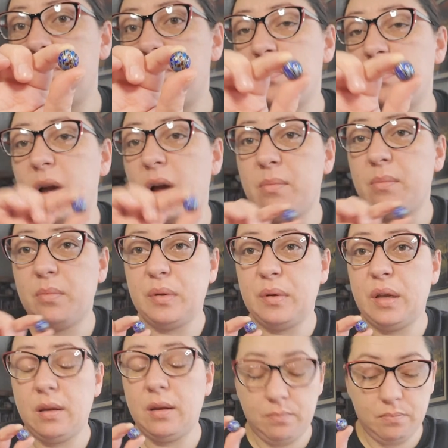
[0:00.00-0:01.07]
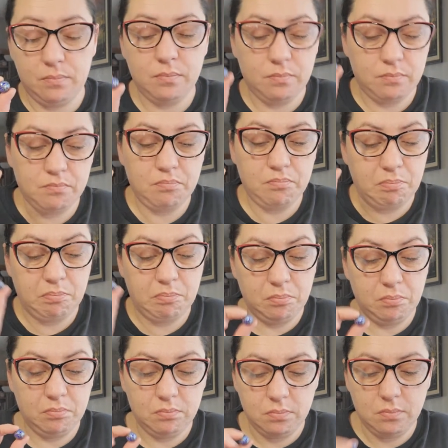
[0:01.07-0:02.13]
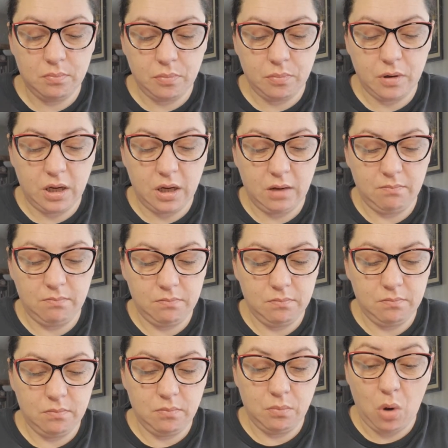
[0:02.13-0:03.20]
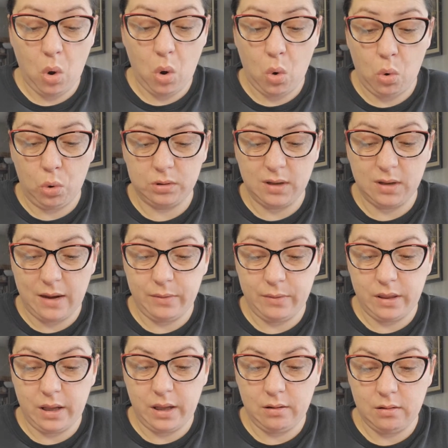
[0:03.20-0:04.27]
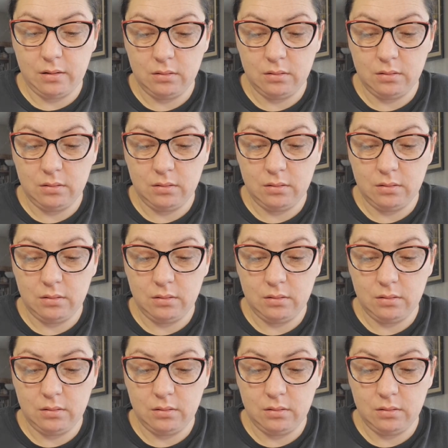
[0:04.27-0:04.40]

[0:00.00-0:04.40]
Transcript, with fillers: probably pretty old, I would think.